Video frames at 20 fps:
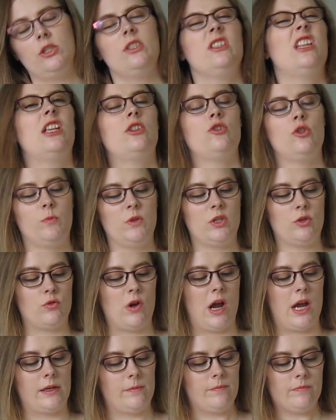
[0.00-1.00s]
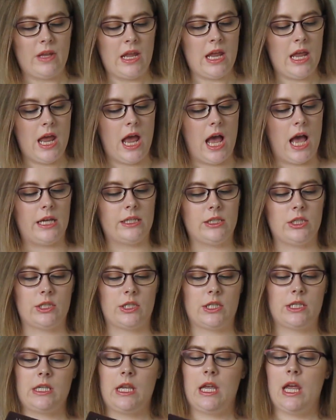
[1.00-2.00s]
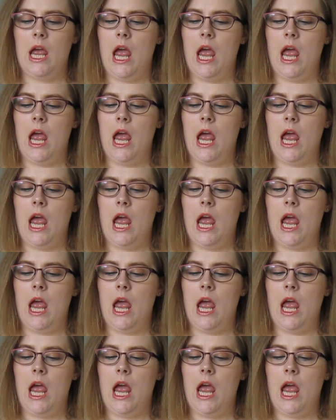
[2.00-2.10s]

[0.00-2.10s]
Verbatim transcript: That should be tried. I just